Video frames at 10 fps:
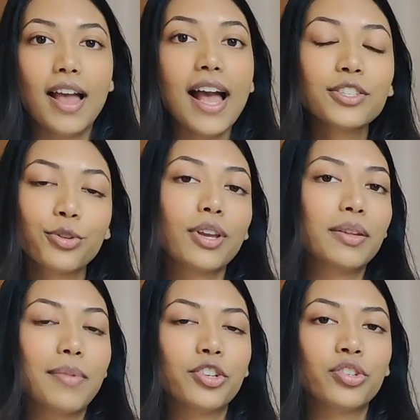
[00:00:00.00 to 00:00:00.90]
As you can
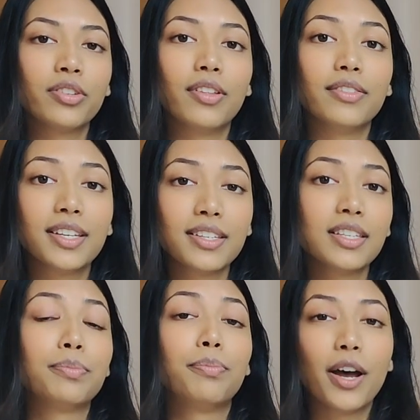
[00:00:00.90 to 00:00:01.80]
imagine, this
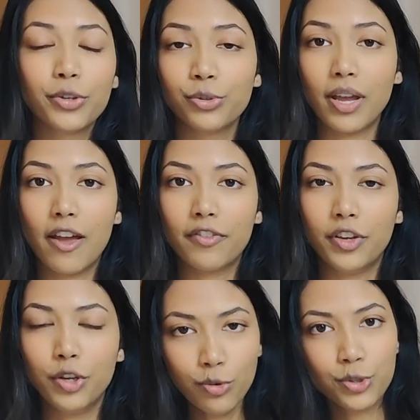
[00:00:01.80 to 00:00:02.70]
is bound to have
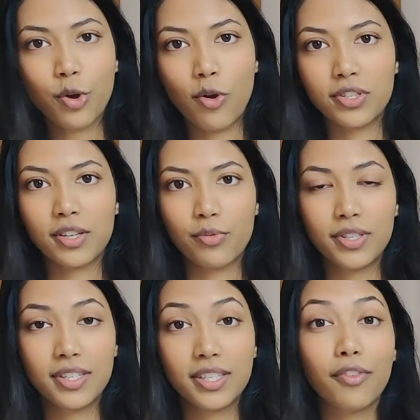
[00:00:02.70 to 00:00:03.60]
huge
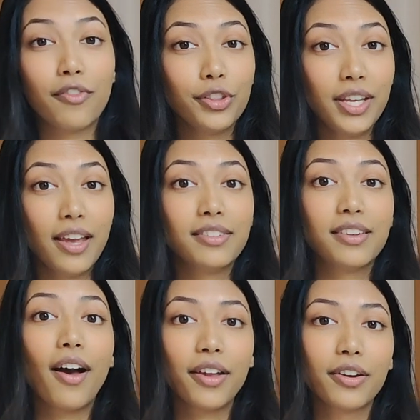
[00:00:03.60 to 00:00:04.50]
consequences for the
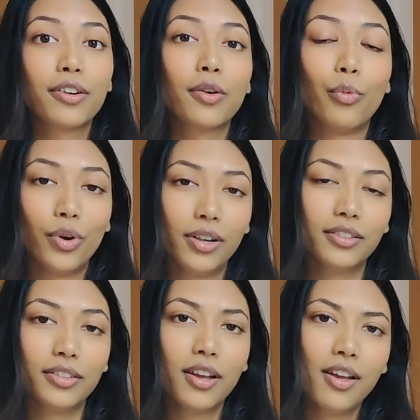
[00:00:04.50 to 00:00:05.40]
entire
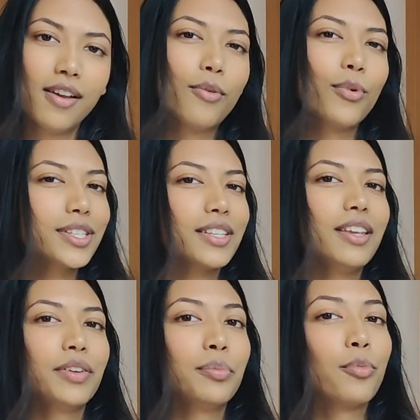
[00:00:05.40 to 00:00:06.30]
world. What's
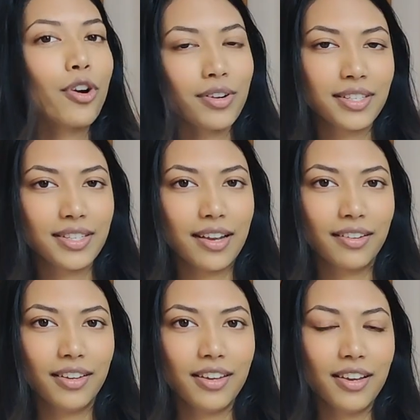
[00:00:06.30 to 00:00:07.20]
even more
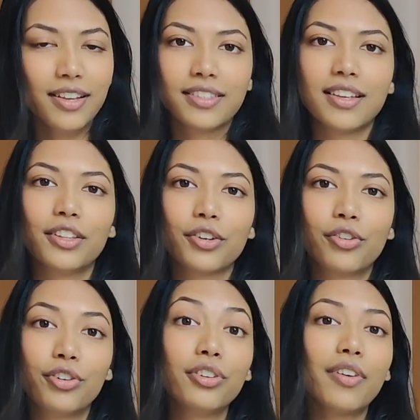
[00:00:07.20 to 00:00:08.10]
unsettling is that the
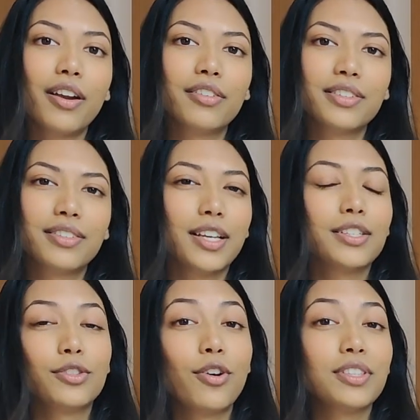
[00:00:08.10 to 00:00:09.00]
coronavirus
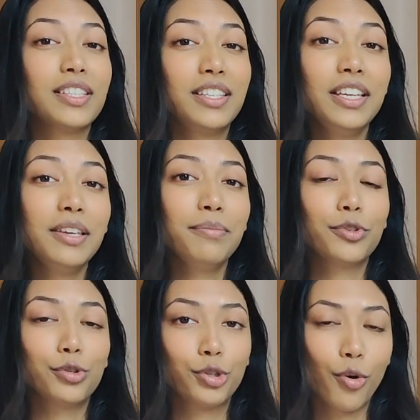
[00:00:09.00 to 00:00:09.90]
does not seem
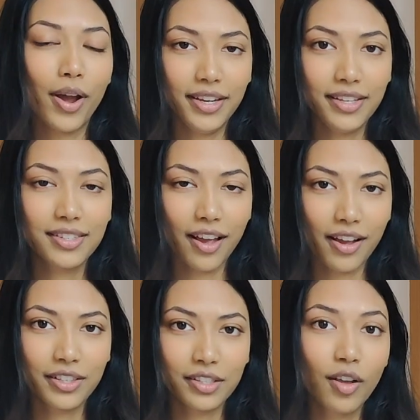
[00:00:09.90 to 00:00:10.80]
to show any
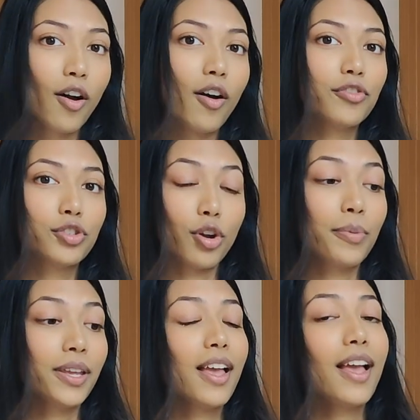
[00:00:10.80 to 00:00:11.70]
signs of
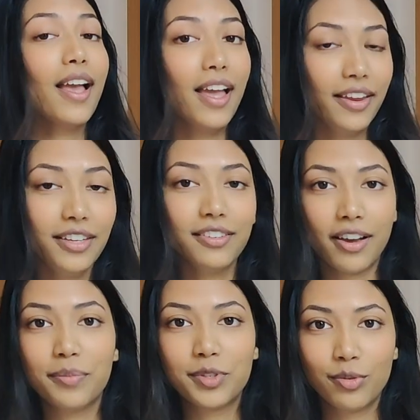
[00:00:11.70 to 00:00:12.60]
stopping
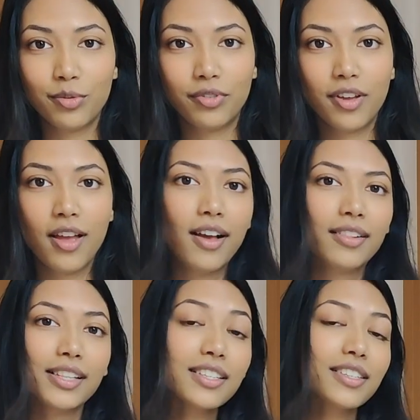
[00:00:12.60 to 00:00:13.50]
anytime soon.
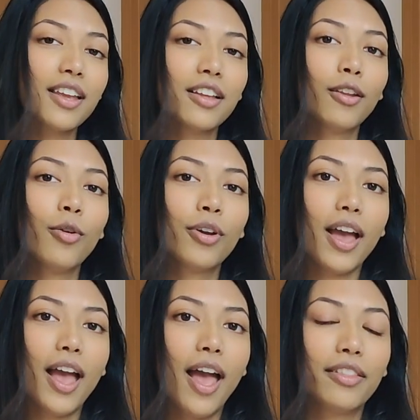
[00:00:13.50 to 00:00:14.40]
Let's take a look
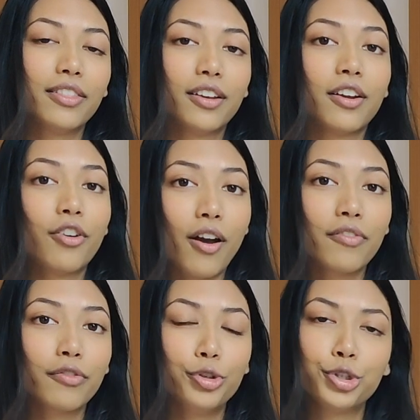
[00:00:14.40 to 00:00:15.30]
at the
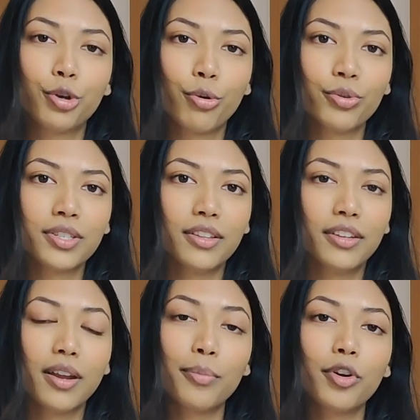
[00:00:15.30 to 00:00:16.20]
graph which shows the
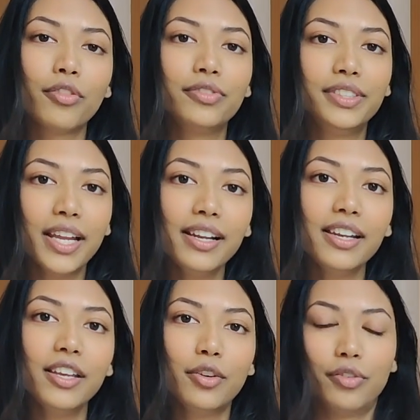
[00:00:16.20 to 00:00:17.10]
number of
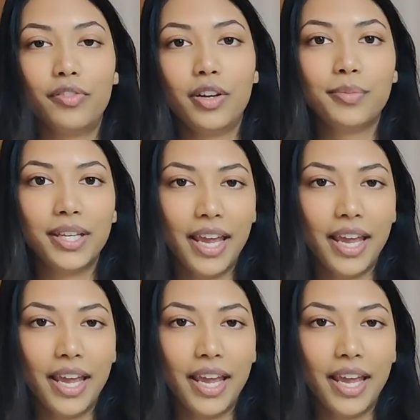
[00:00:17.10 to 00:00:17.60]
daily confirmed